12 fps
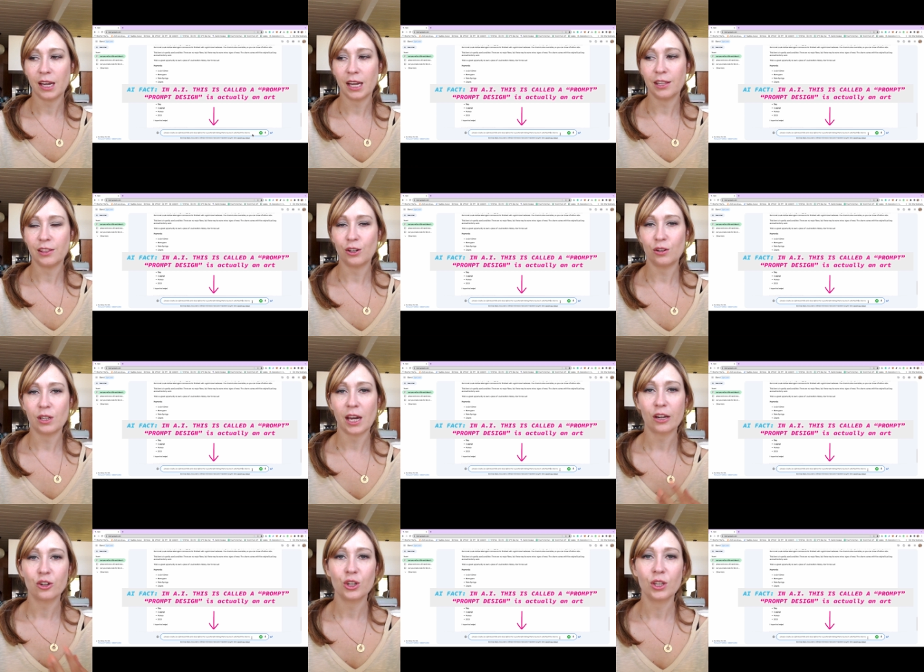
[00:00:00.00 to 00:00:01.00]
and there's
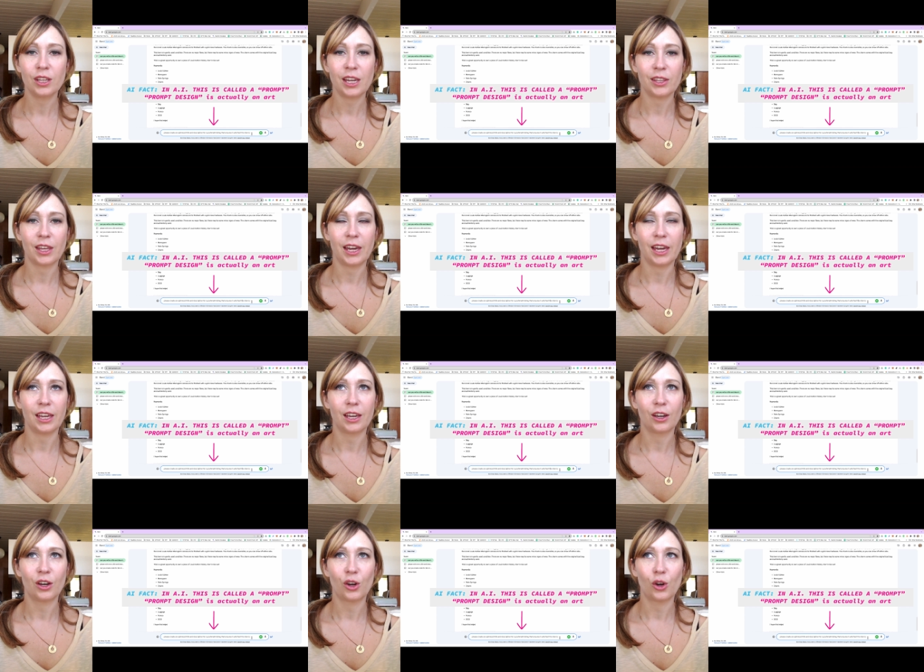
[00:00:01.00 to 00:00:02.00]
actually like
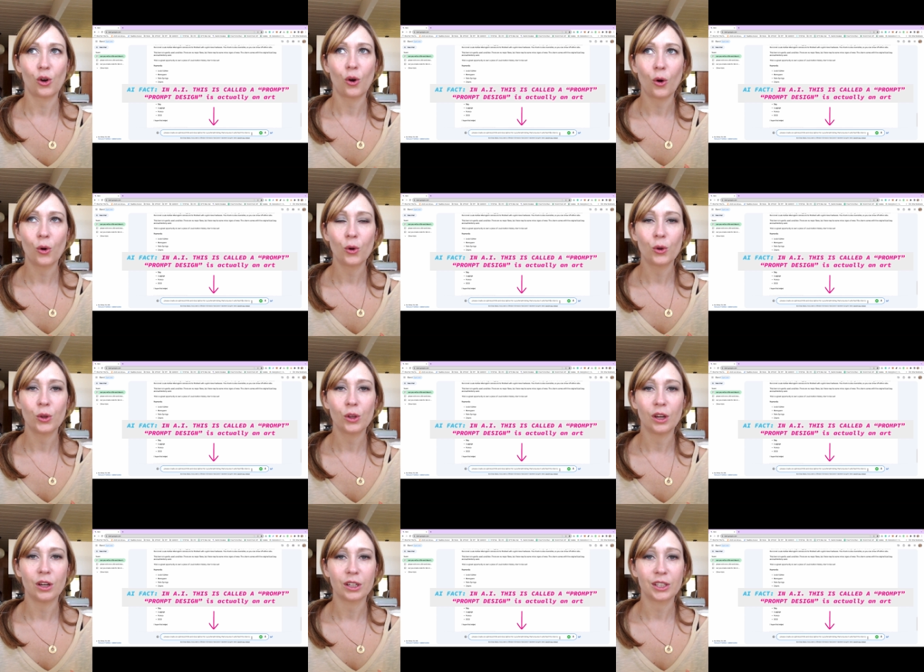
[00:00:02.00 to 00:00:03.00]

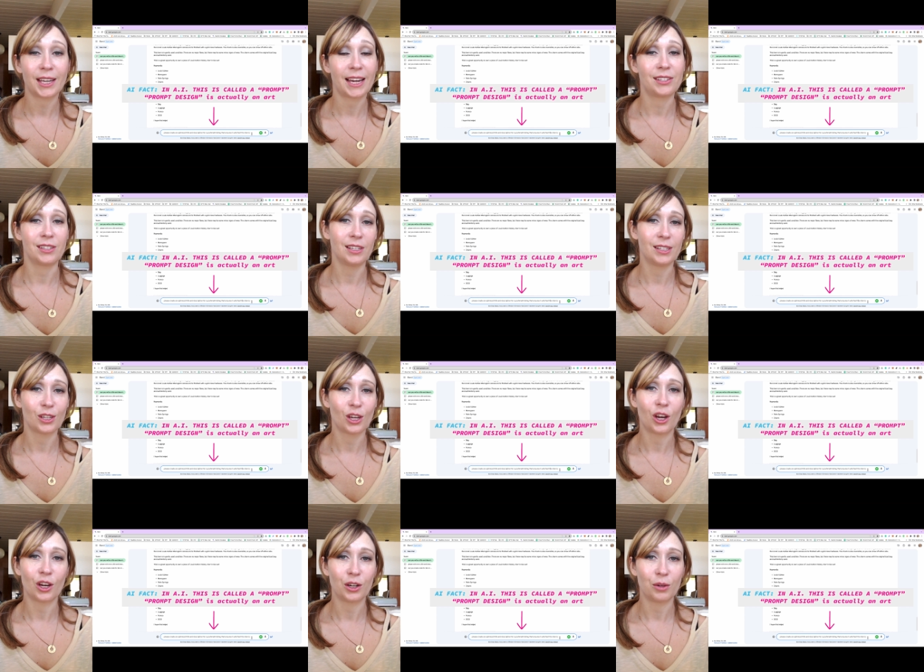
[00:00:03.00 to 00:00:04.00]
whole classes
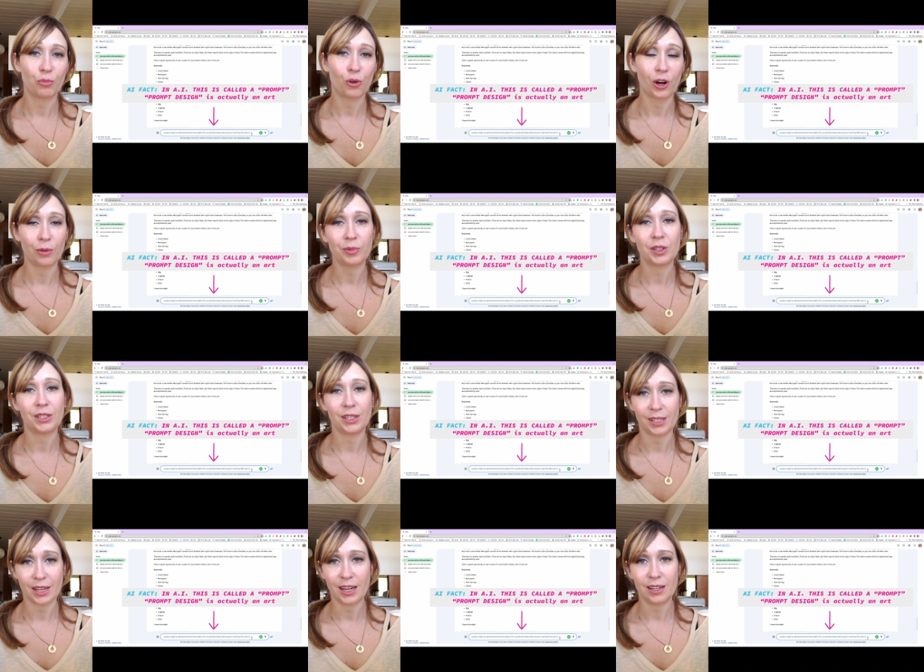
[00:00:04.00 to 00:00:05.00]
on prompt
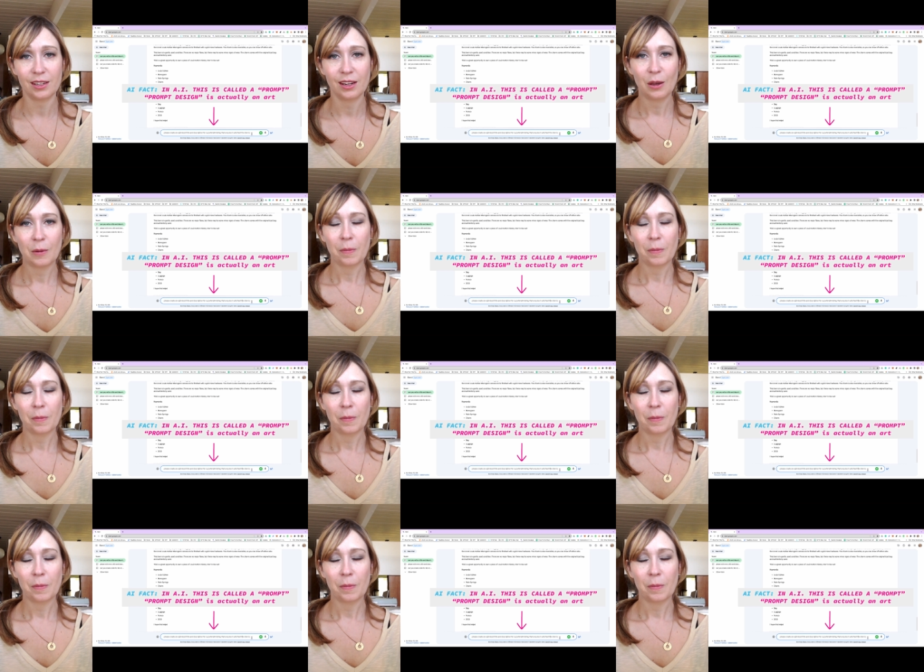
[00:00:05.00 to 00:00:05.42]
design,